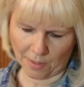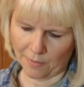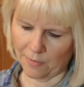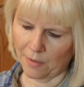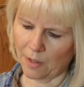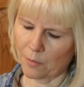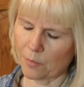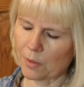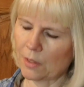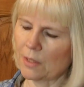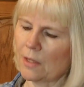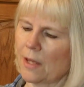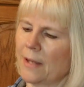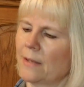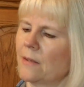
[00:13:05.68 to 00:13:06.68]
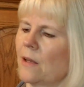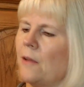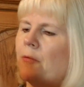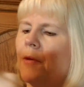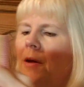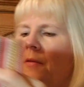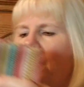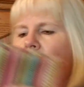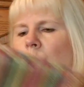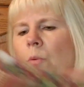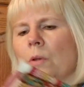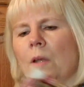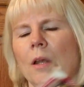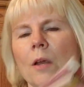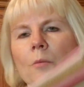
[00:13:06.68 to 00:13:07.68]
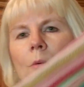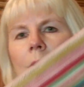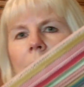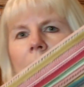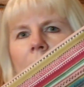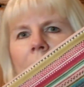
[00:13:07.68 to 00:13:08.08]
Then I found this one, and I really